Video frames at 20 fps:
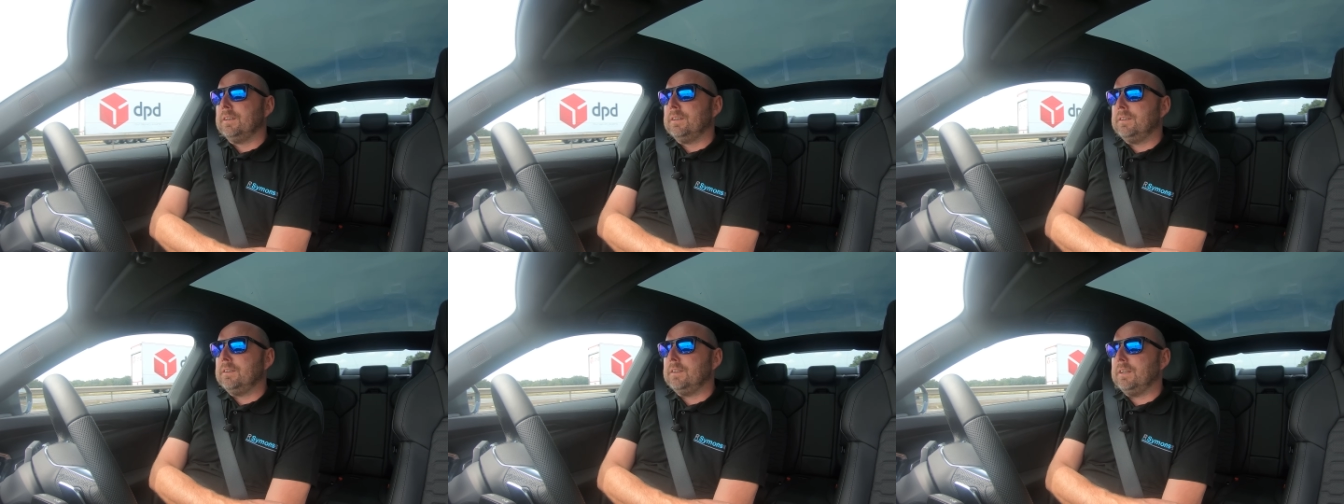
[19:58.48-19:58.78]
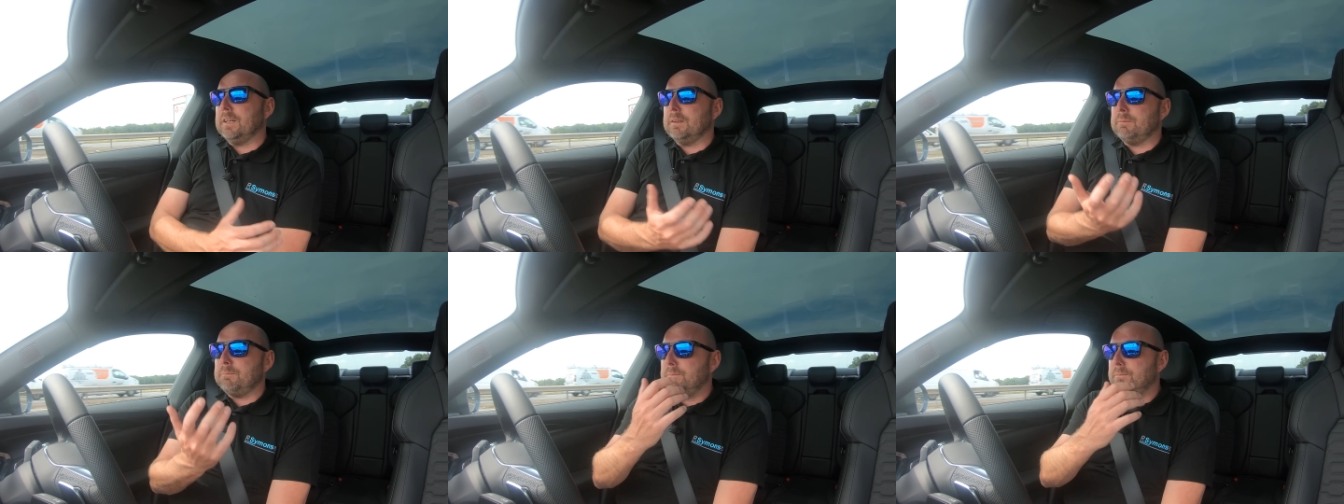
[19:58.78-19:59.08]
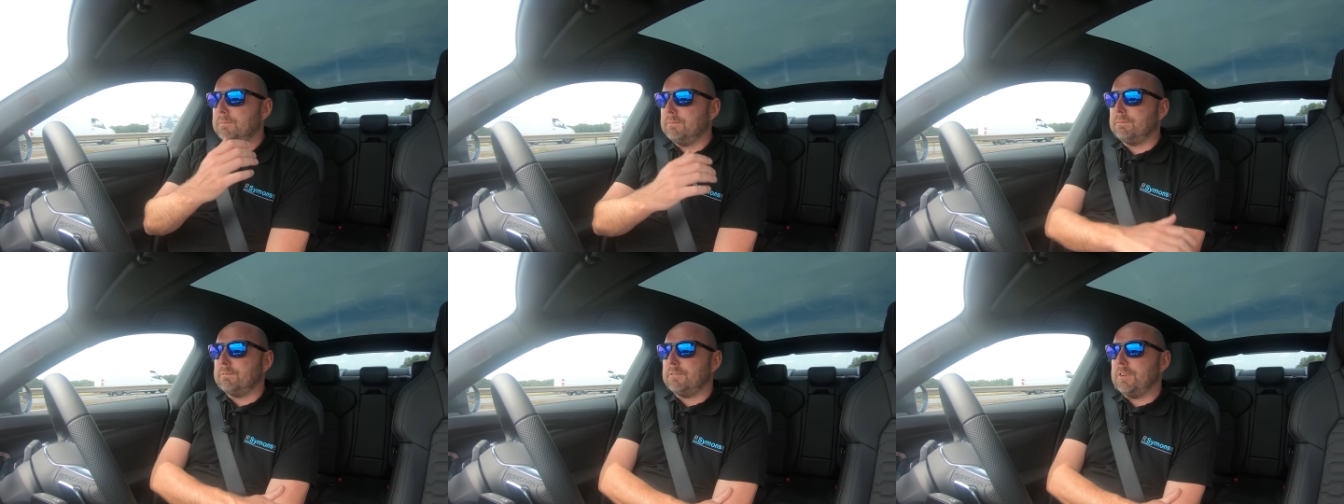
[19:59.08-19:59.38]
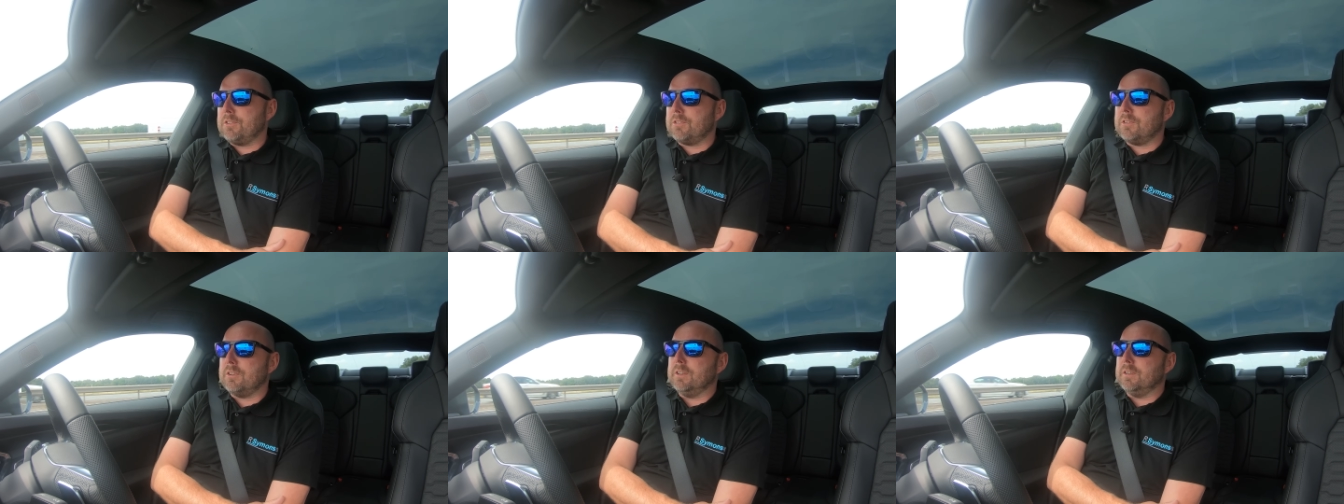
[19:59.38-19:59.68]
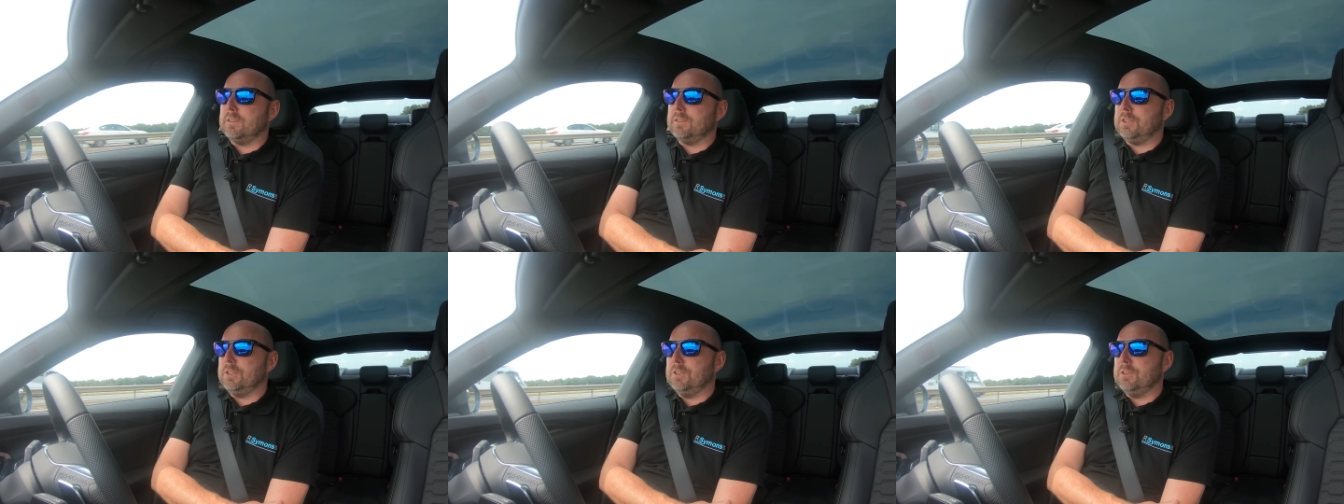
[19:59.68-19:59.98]
yeah,
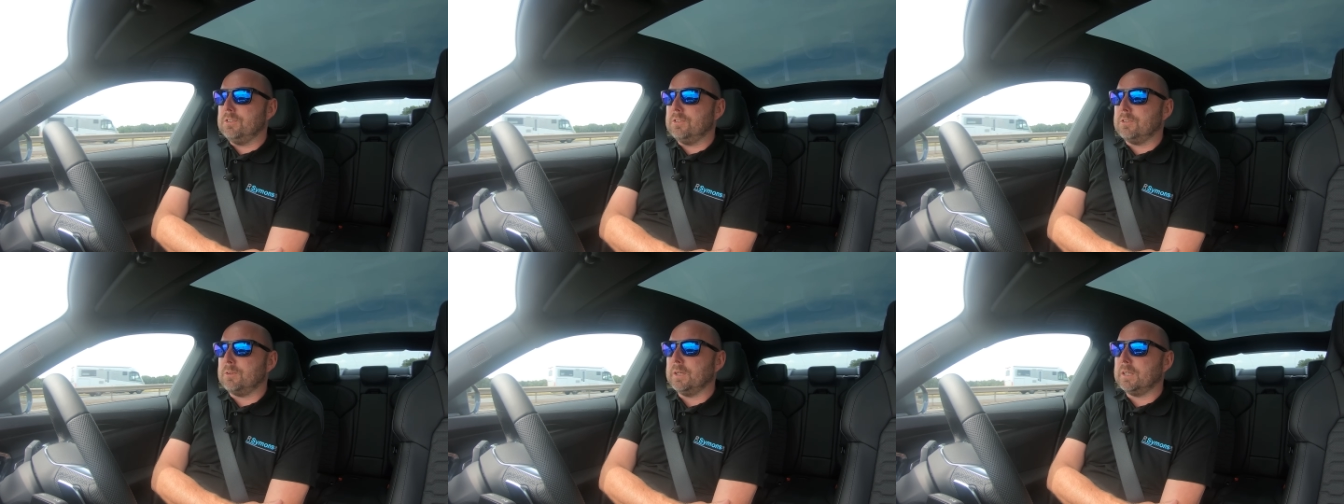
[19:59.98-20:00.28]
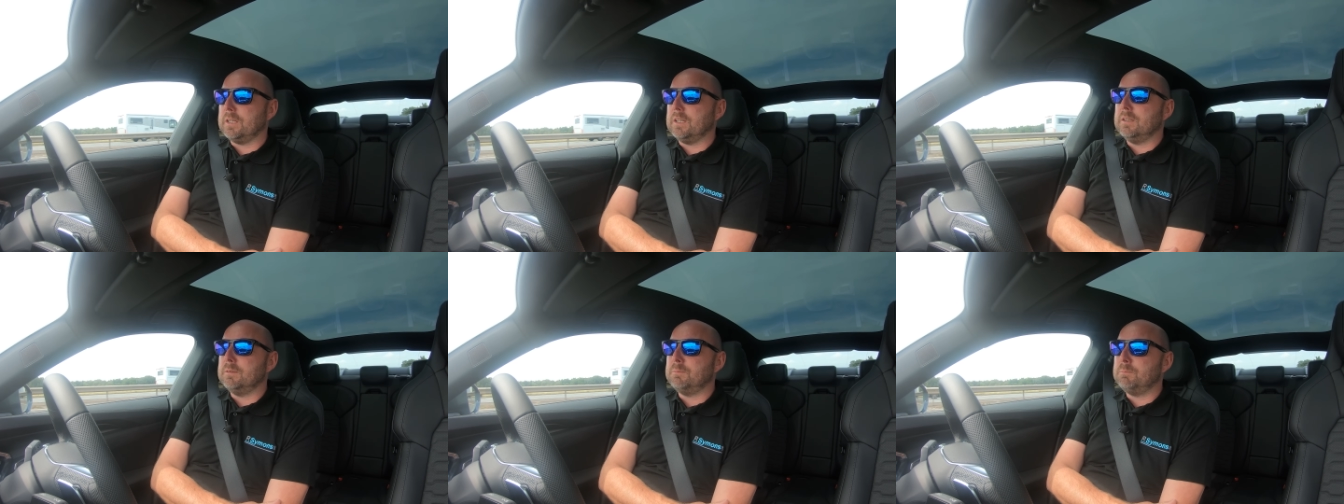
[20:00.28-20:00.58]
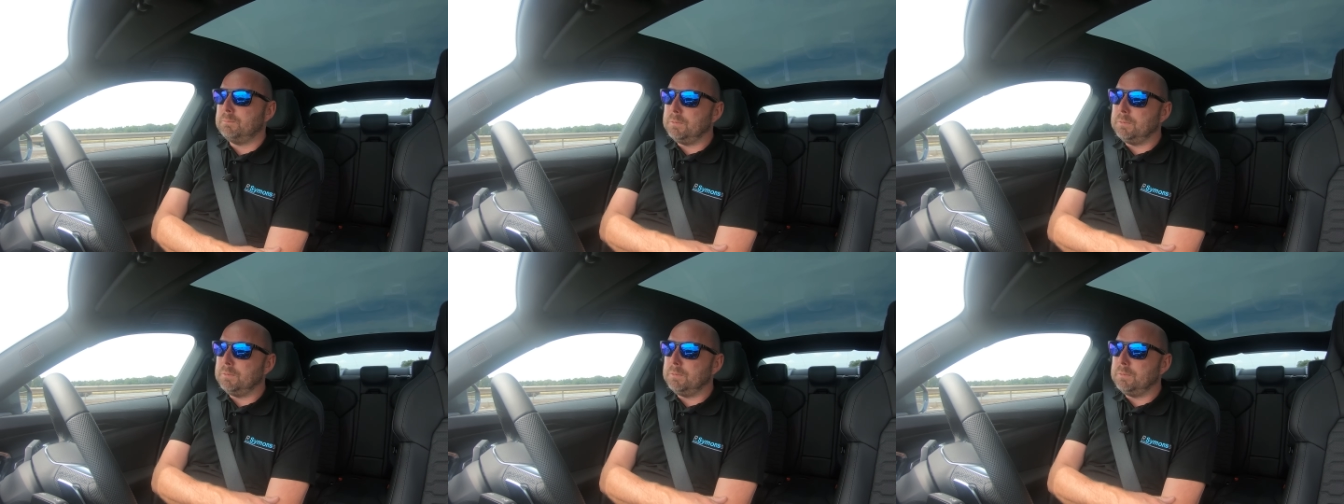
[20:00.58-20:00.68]
Tesla uses quicker,